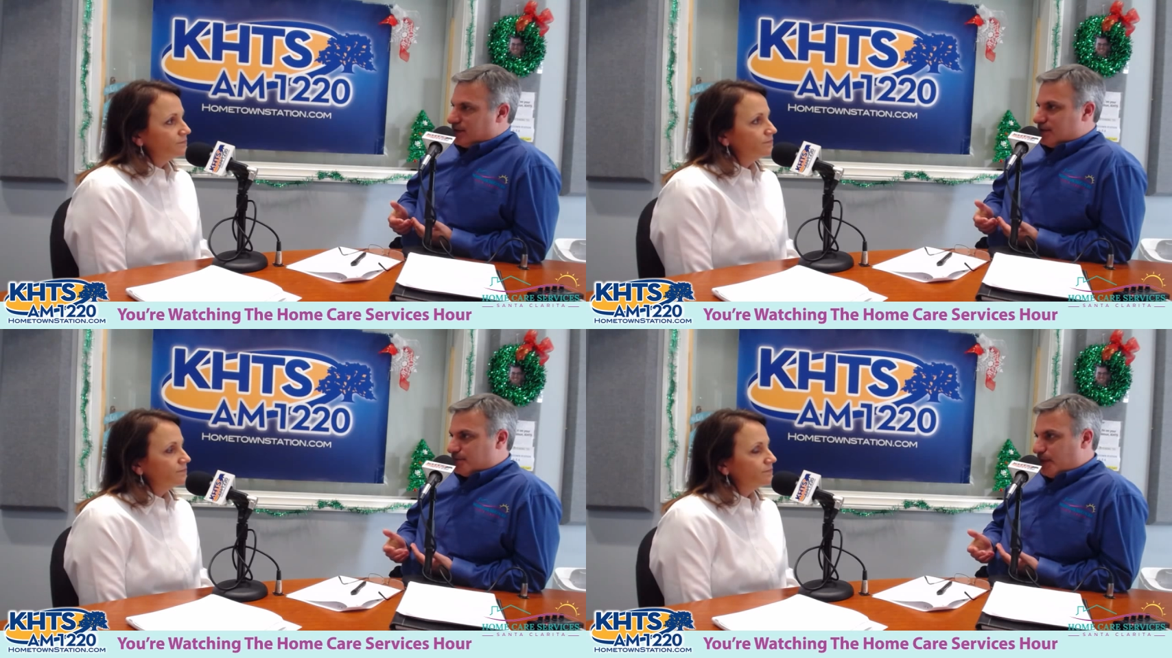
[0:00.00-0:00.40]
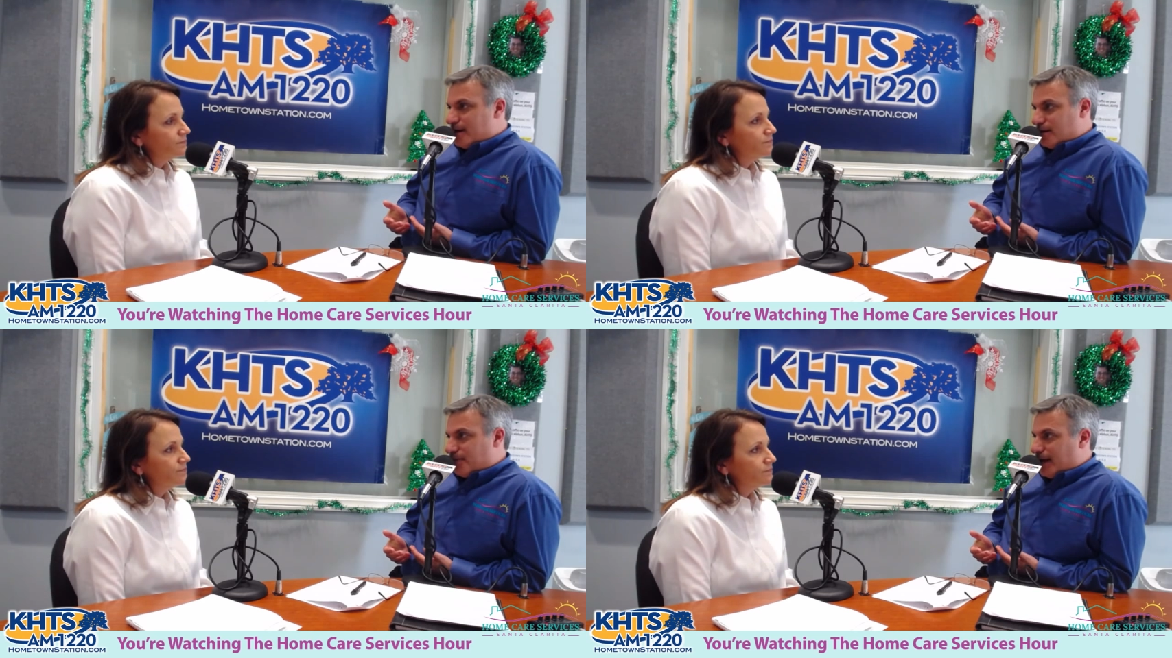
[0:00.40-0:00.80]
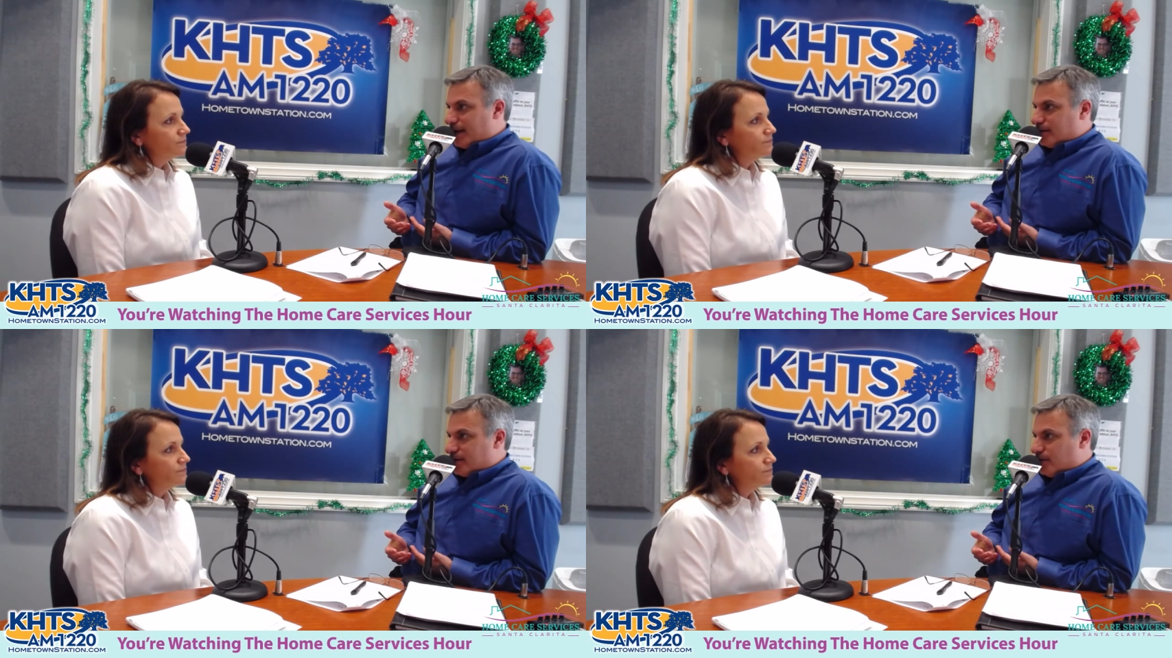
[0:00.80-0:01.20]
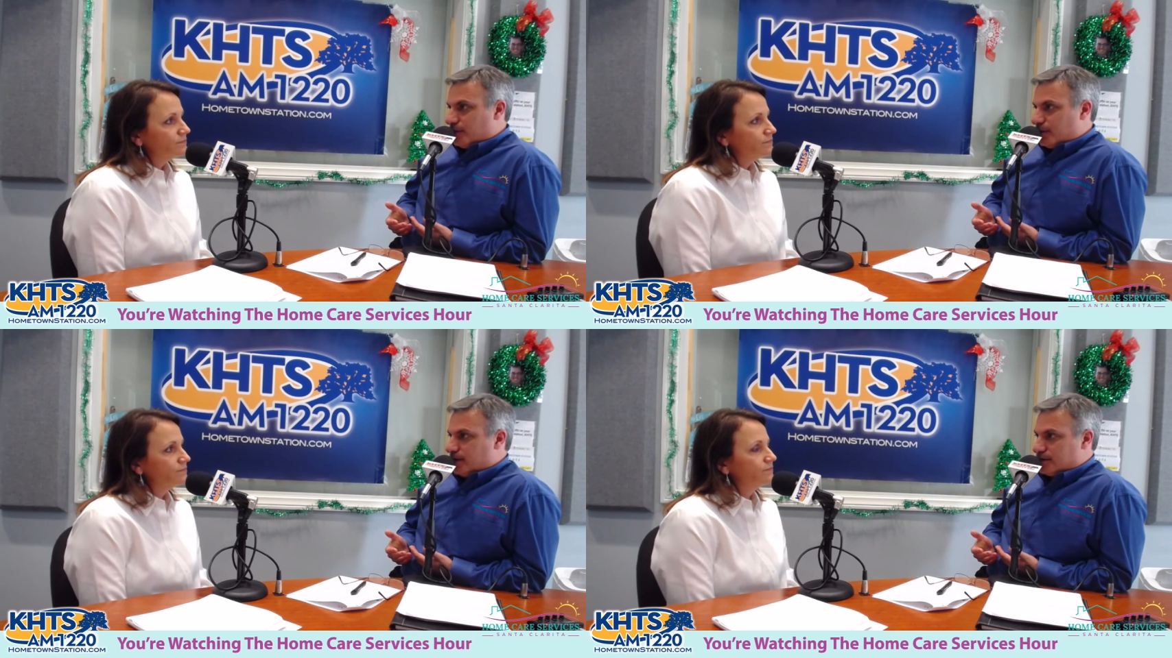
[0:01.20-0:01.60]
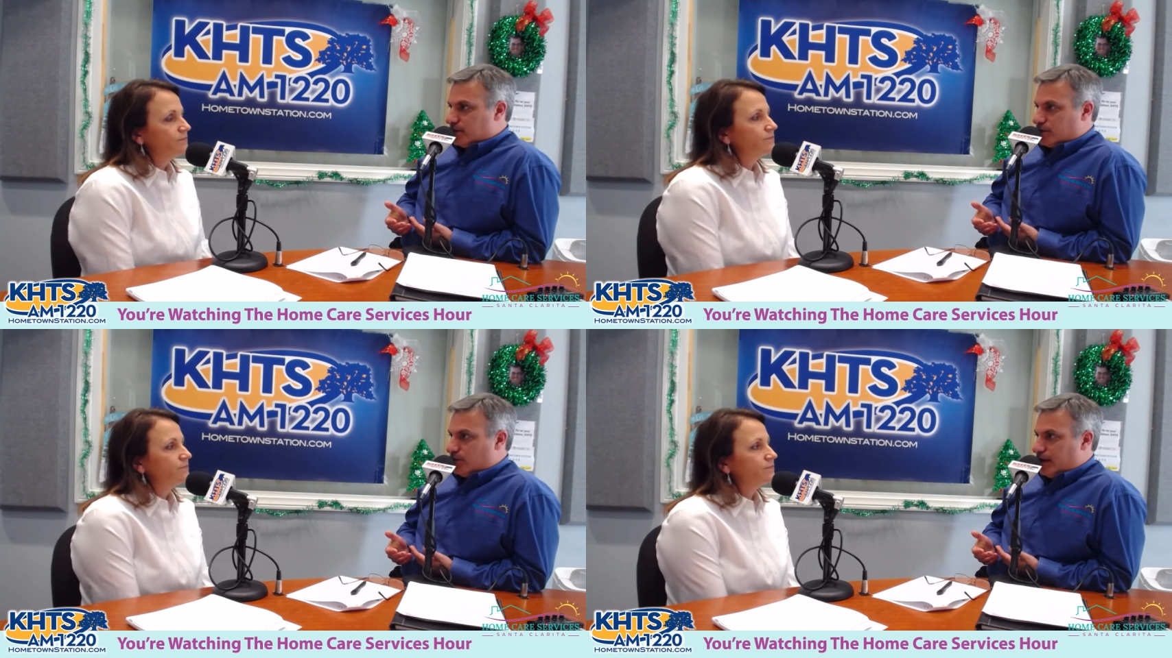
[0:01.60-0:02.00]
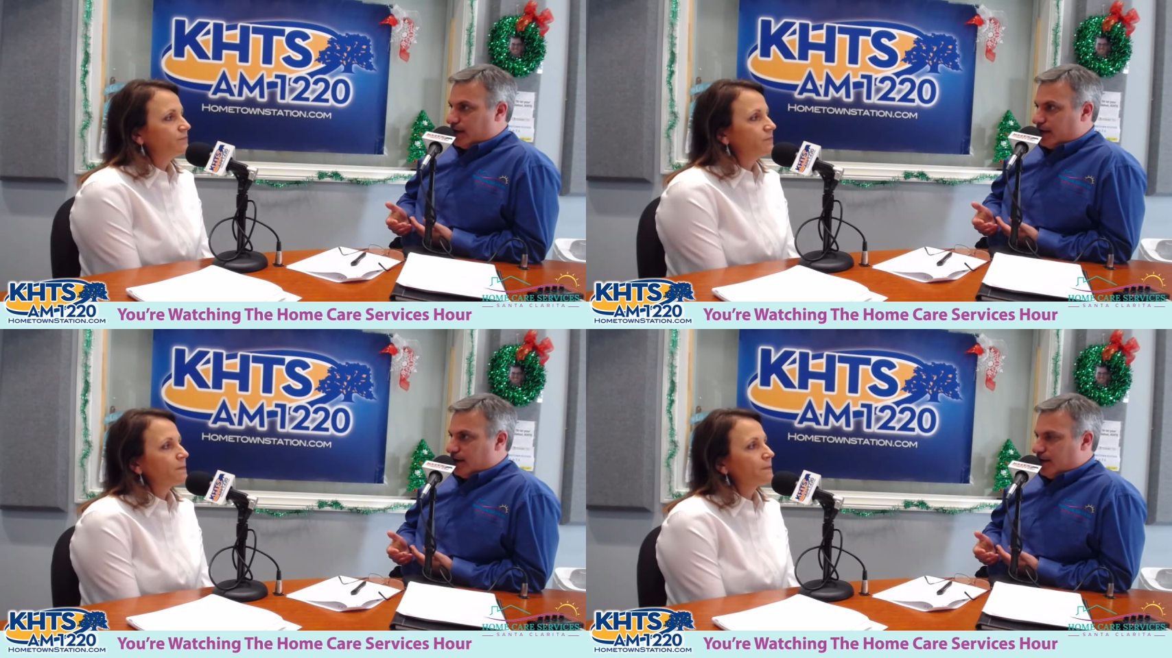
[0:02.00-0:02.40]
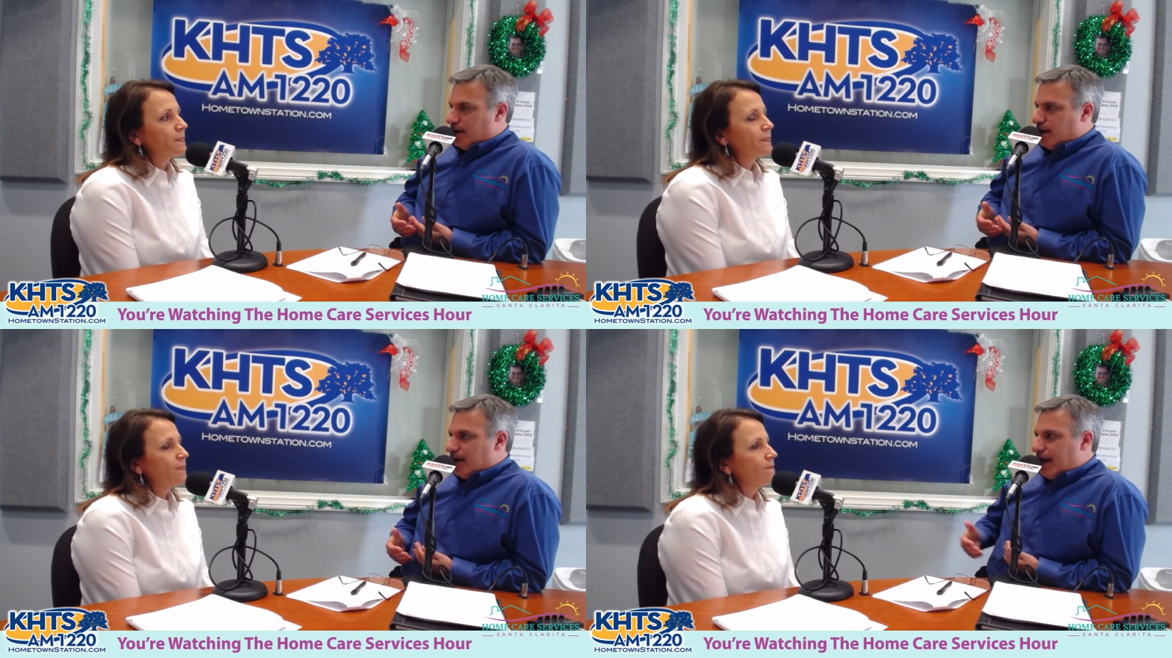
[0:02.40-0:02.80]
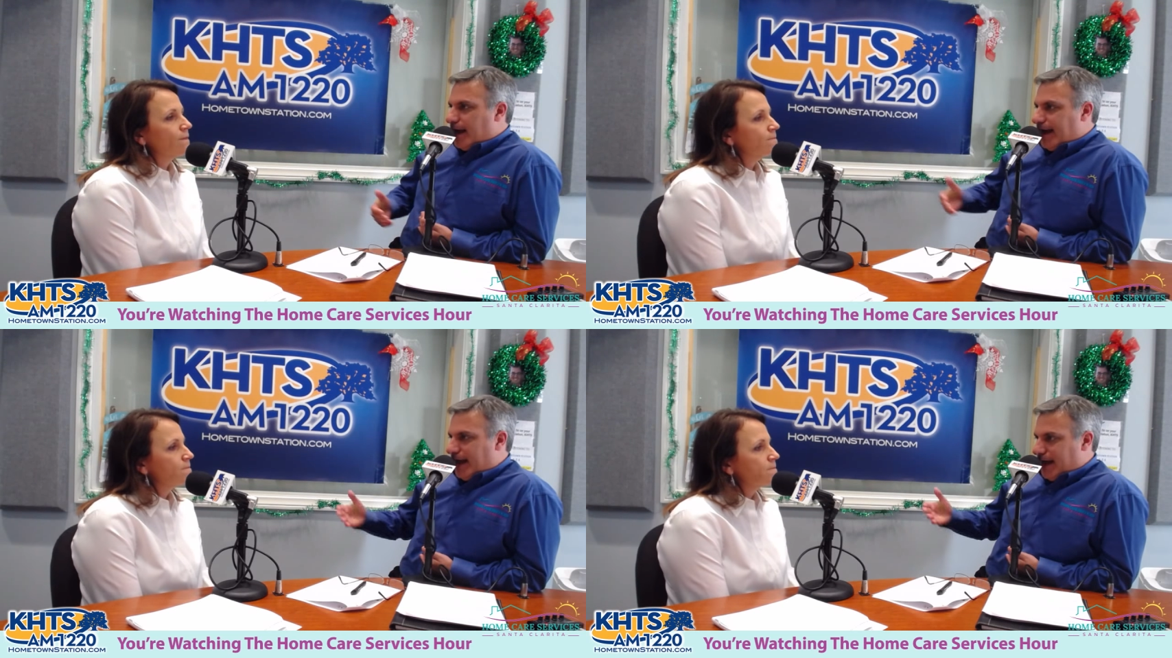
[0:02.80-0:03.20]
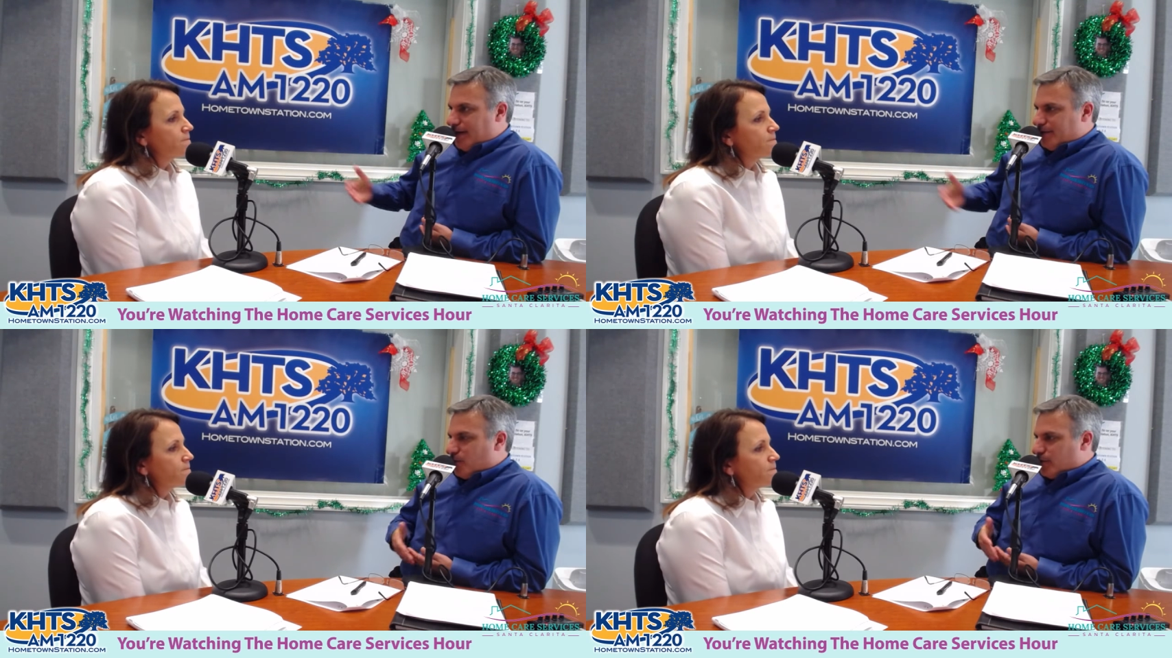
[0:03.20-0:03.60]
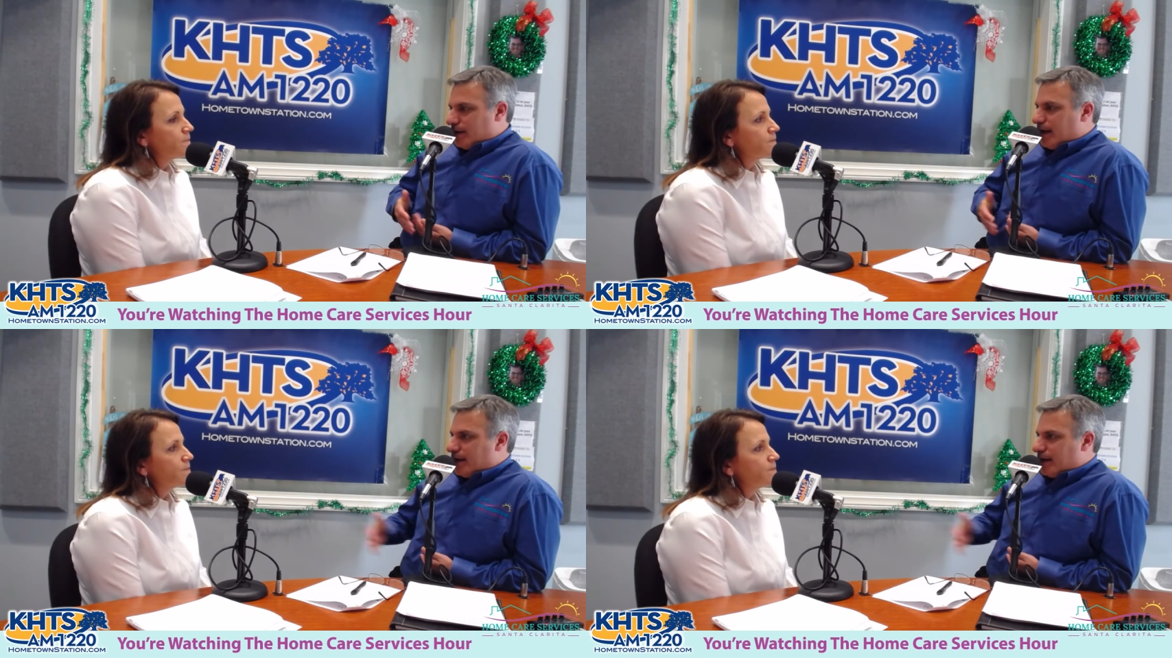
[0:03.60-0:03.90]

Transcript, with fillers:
Speaker 1: spite of the fact that everybody doesn't agree. And then we gotta